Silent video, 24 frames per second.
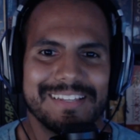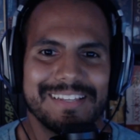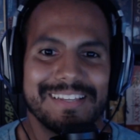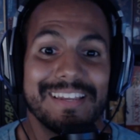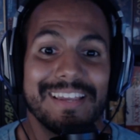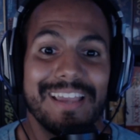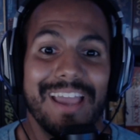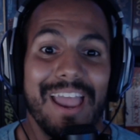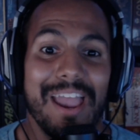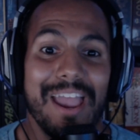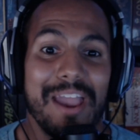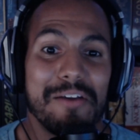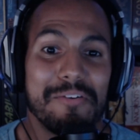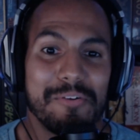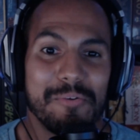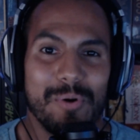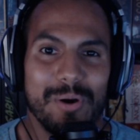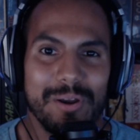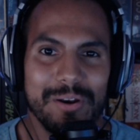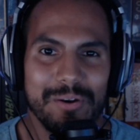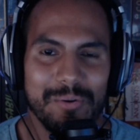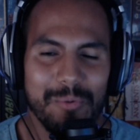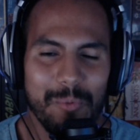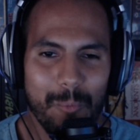Hey
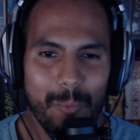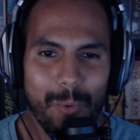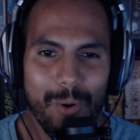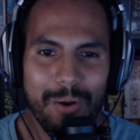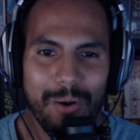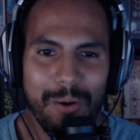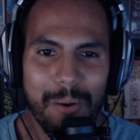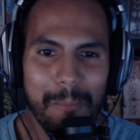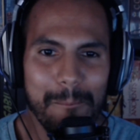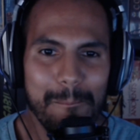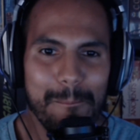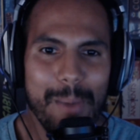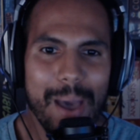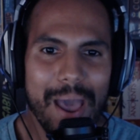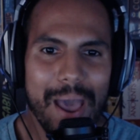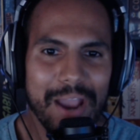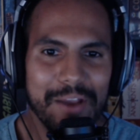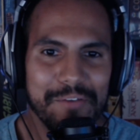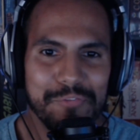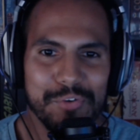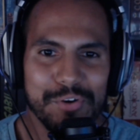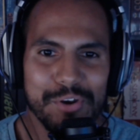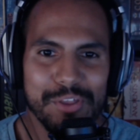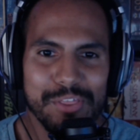everyone, welcome back
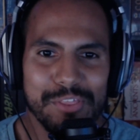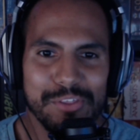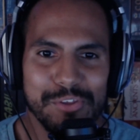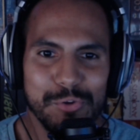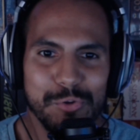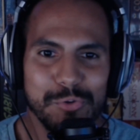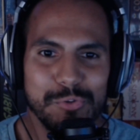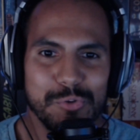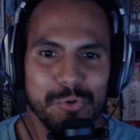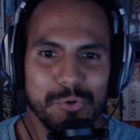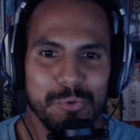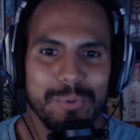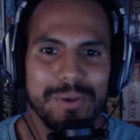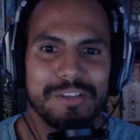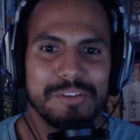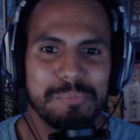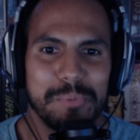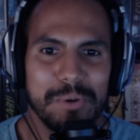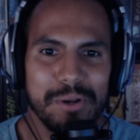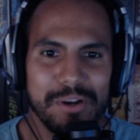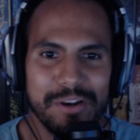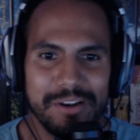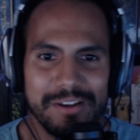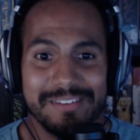for another YouTube
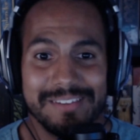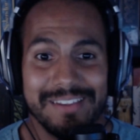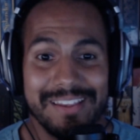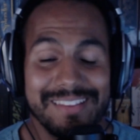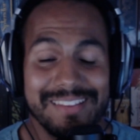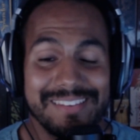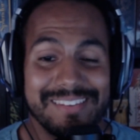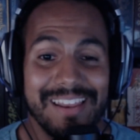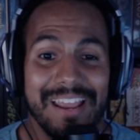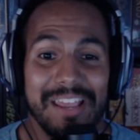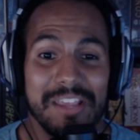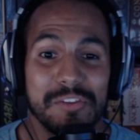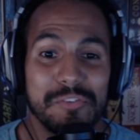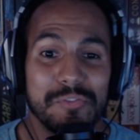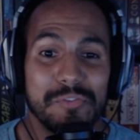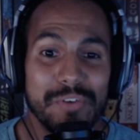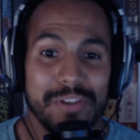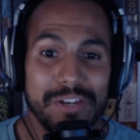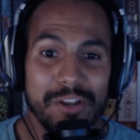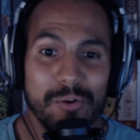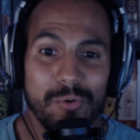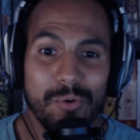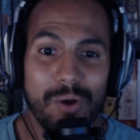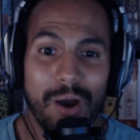experience. In today's
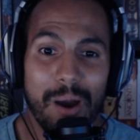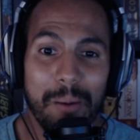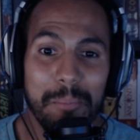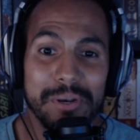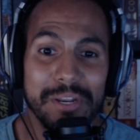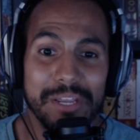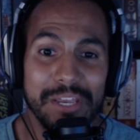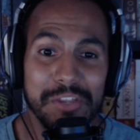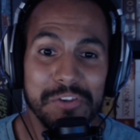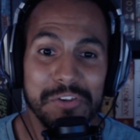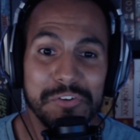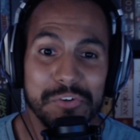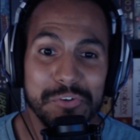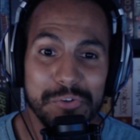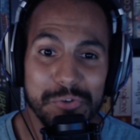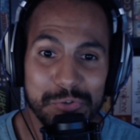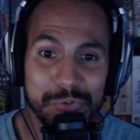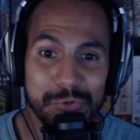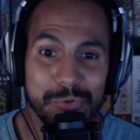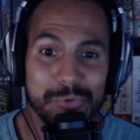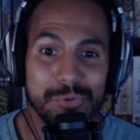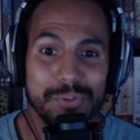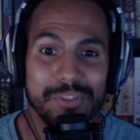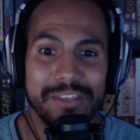video, I'm going to introduce you
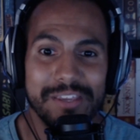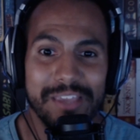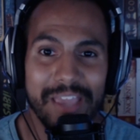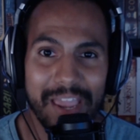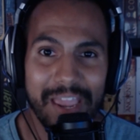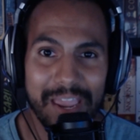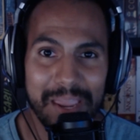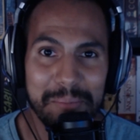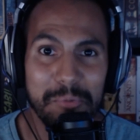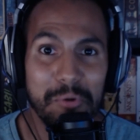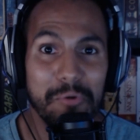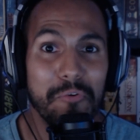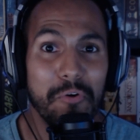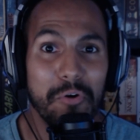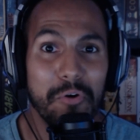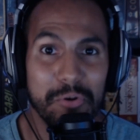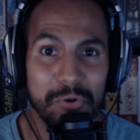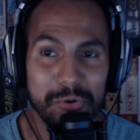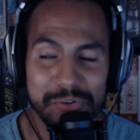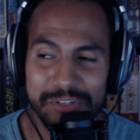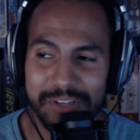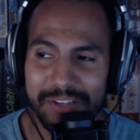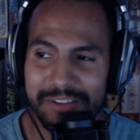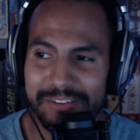to the game of
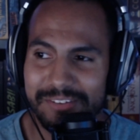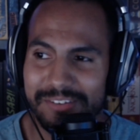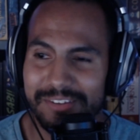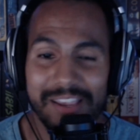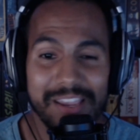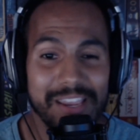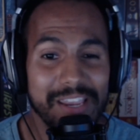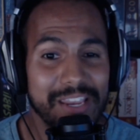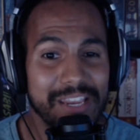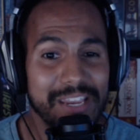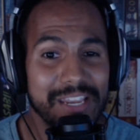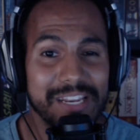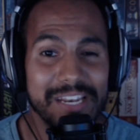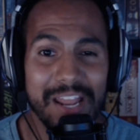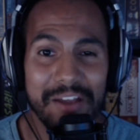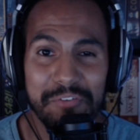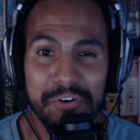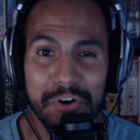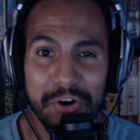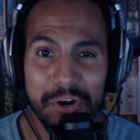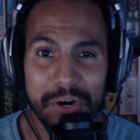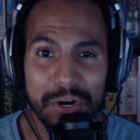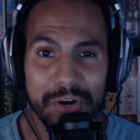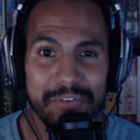Autochess. You never
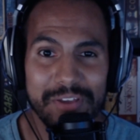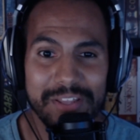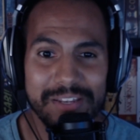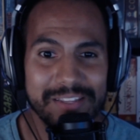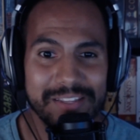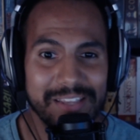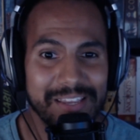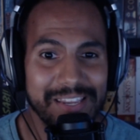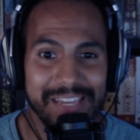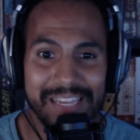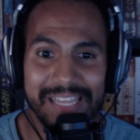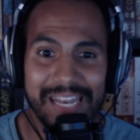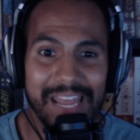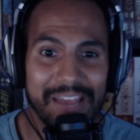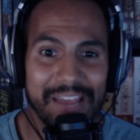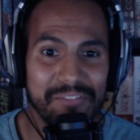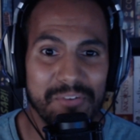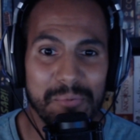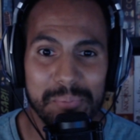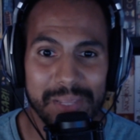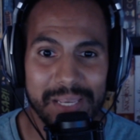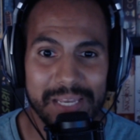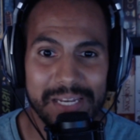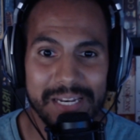heard of it, you never
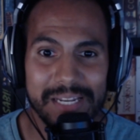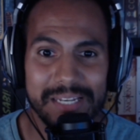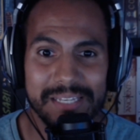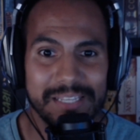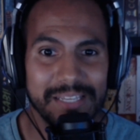played it,